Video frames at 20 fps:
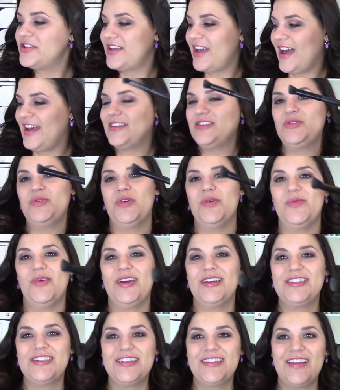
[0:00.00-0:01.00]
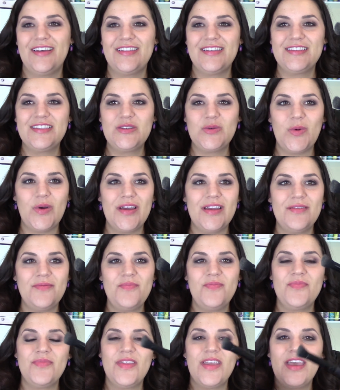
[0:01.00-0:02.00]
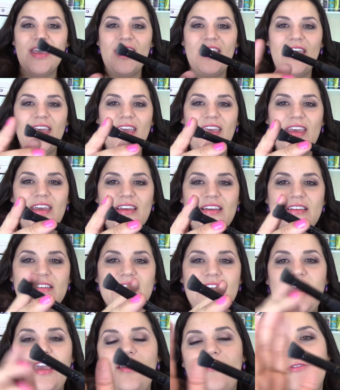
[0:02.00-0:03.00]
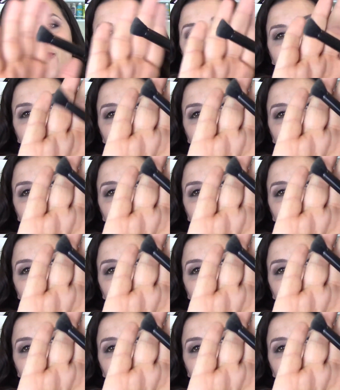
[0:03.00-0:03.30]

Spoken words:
Contour Brush. Now this one is a flat